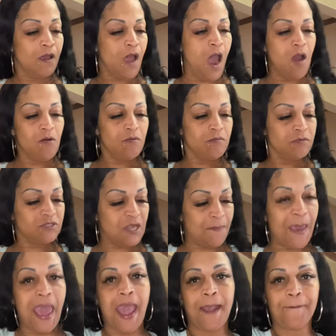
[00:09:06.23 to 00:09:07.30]
oh, she
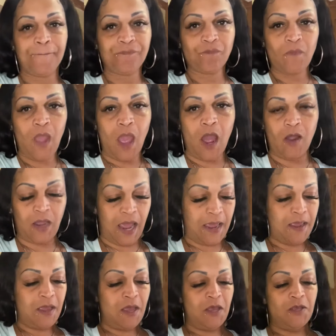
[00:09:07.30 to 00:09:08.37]
back.
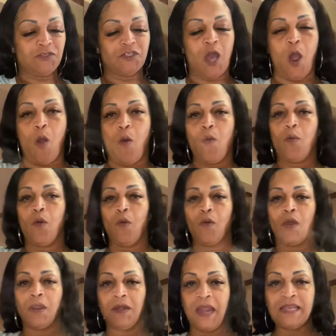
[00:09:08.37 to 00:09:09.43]
Okay, so
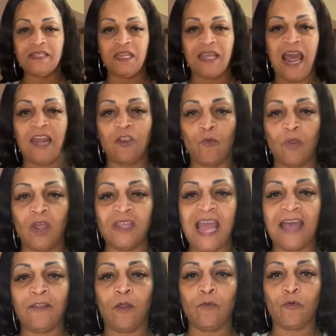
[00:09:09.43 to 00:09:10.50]
these are the kind of green,
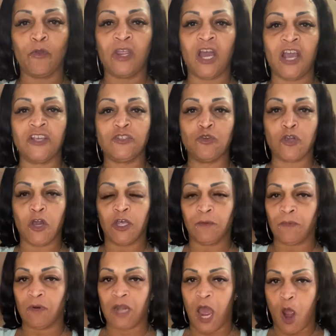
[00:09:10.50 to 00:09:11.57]
y'all know the green onions you cut
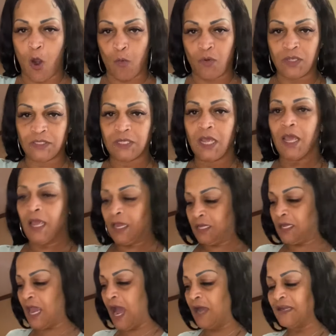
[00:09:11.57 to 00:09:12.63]
the long ones.
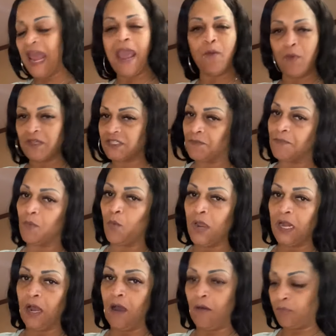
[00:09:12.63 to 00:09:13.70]
Yeah, that with some,
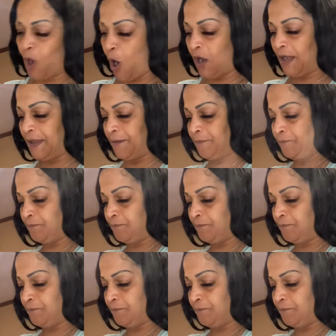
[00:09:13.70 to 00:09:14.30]
with, um, garlic.